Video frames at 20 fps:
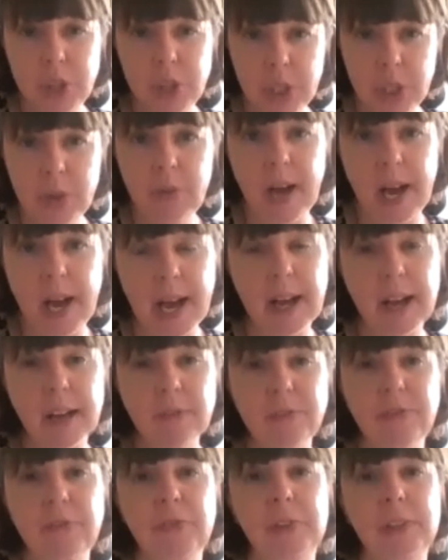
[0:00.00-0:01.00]
do
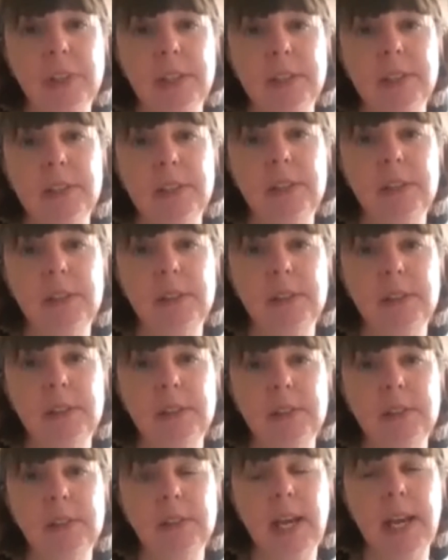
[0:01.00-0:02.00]
have
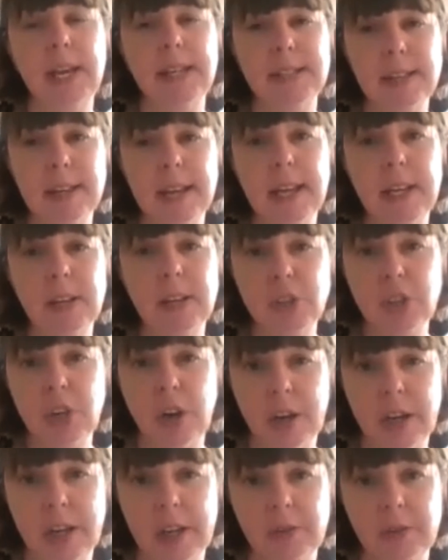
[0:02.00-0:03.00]
is an inner
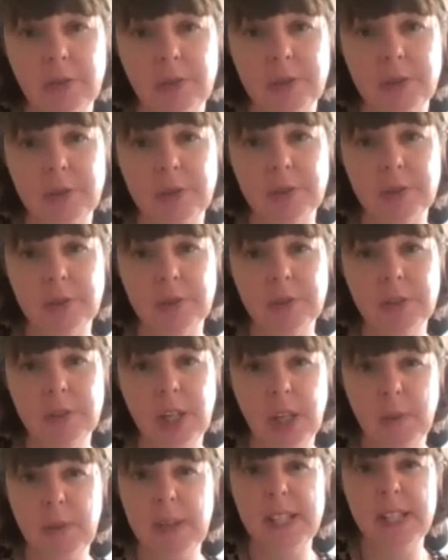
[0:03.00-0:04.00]
child
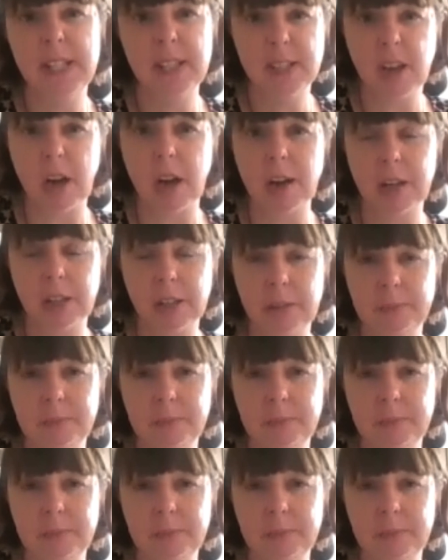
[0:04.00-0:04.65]
who is stuck.